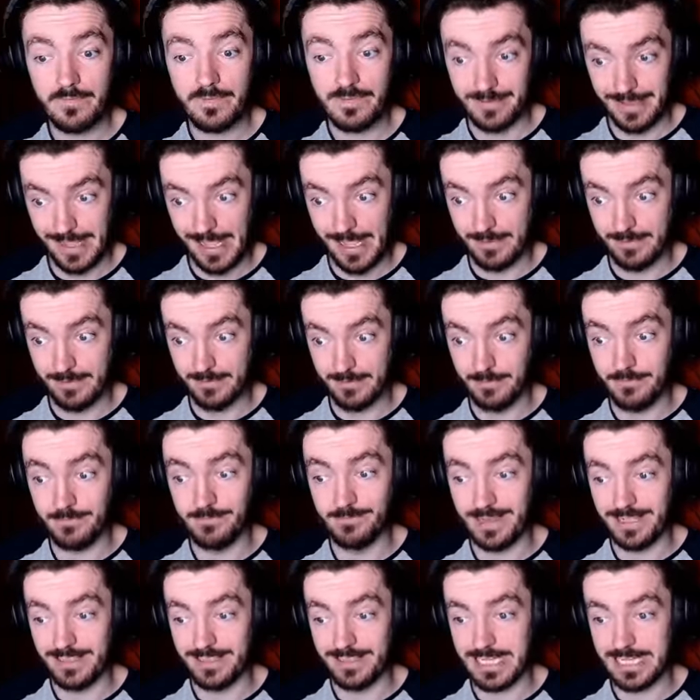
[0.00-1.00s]
Yes.
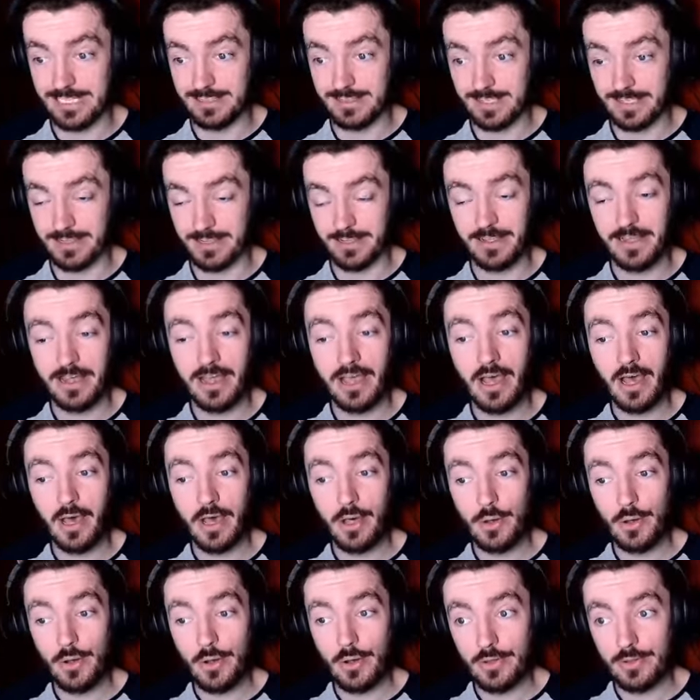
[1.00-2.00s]
Fantastic.
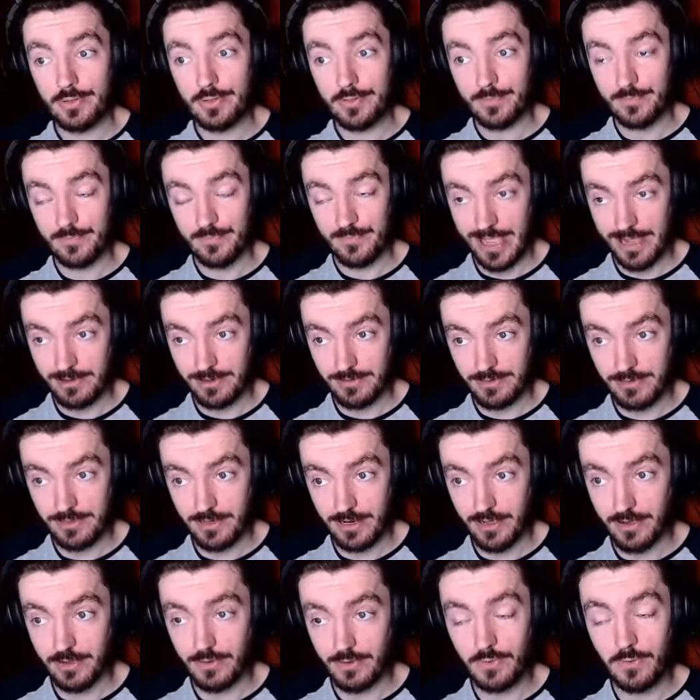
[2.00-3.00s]
Now you
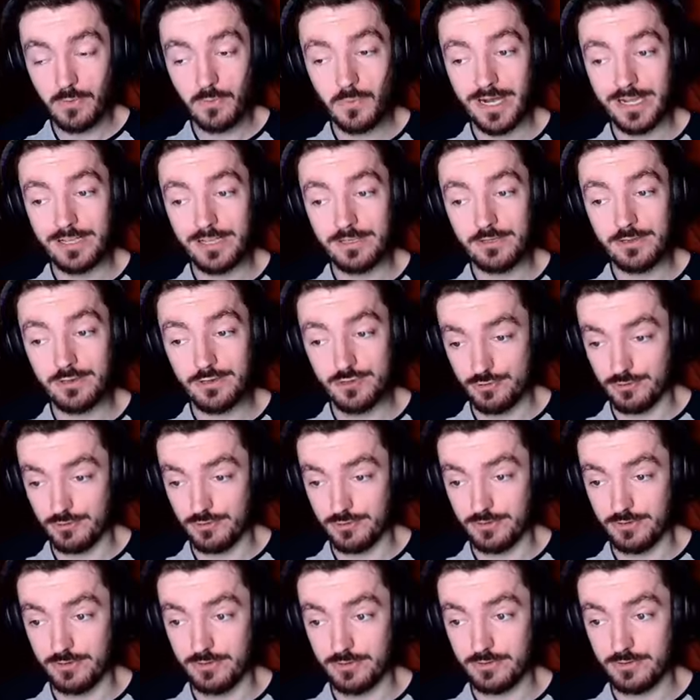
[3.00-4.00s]
know why you
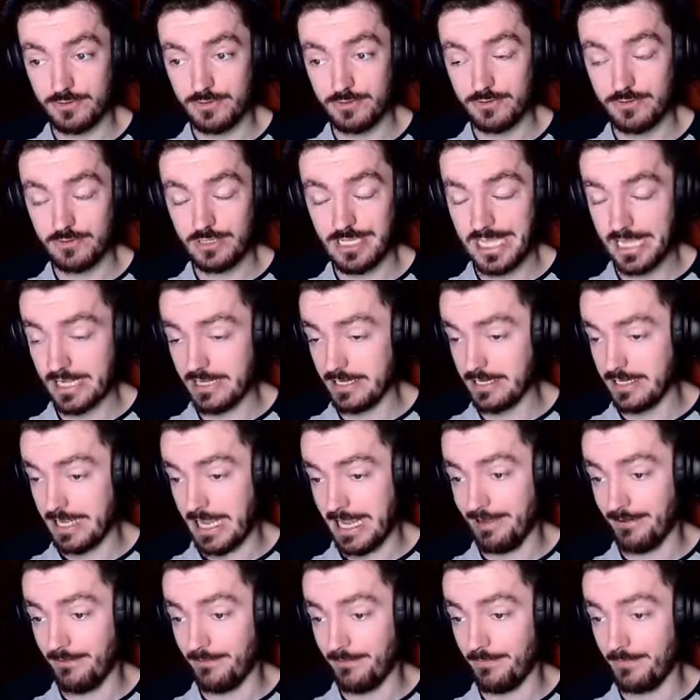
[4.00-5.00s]
shouldn't kick
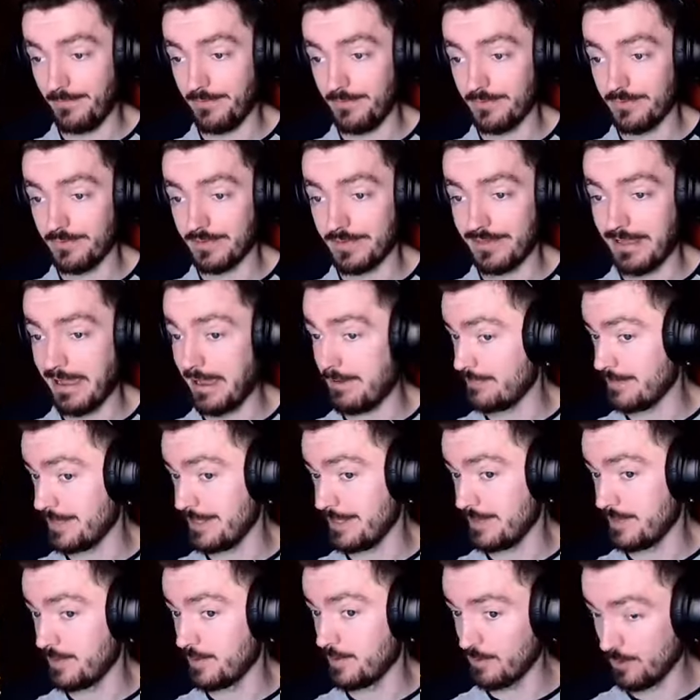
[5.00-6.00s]
down the
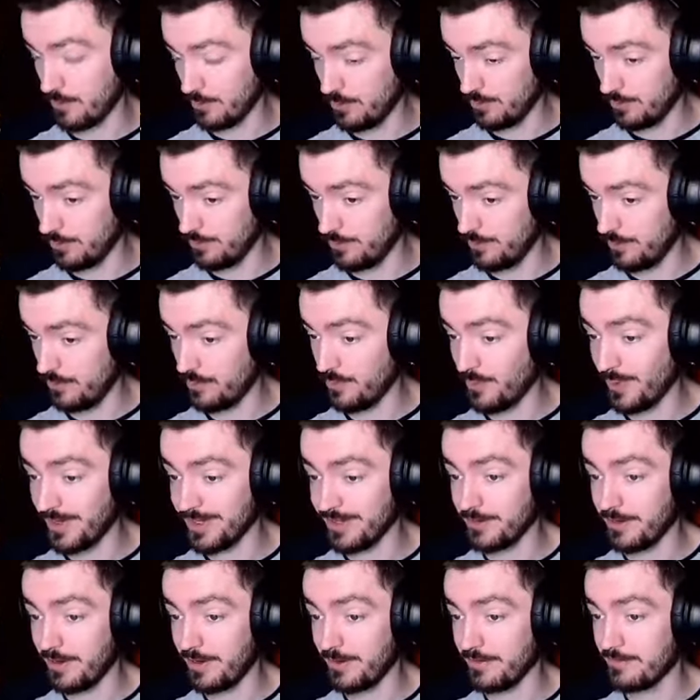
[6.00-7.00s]
captain's door when
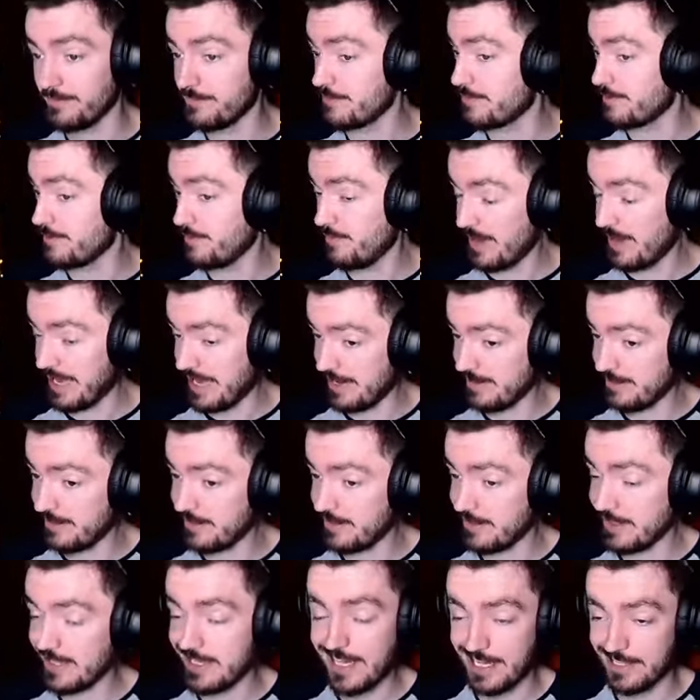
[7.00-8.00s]
you know for a
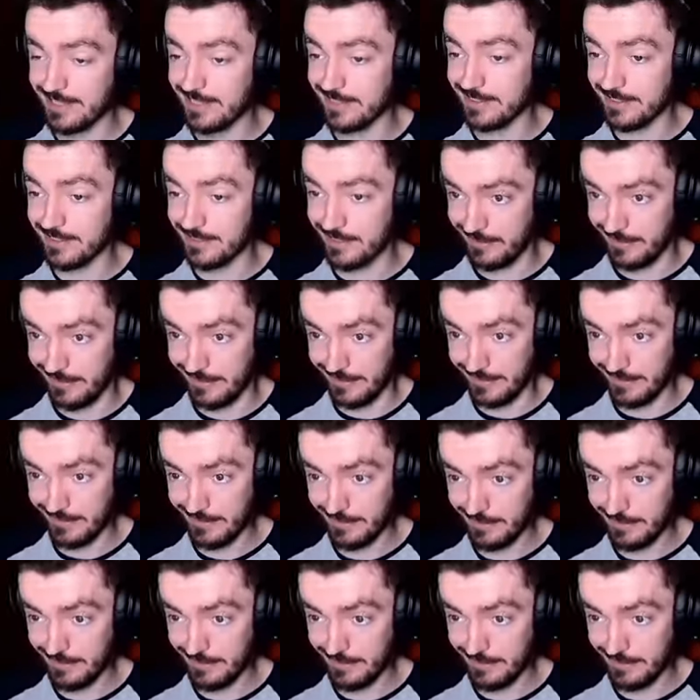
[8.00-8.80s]
fact he has a gun.